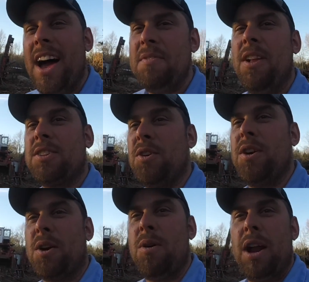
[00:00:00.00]
I've looked over
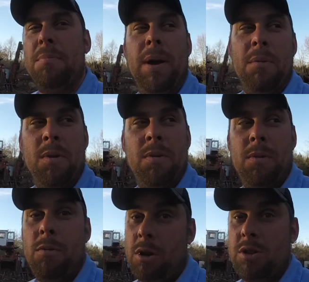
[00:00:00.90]
there quite a bit
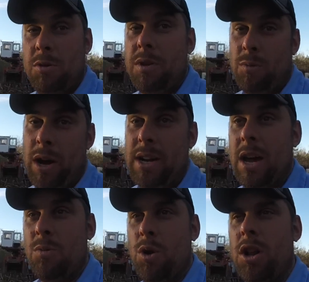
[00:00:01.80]
because we've been waiting
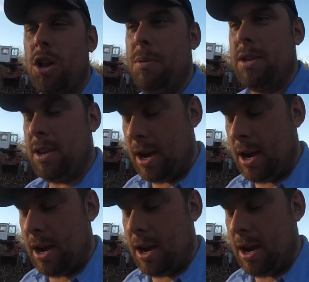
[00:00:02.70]
on wood a little bit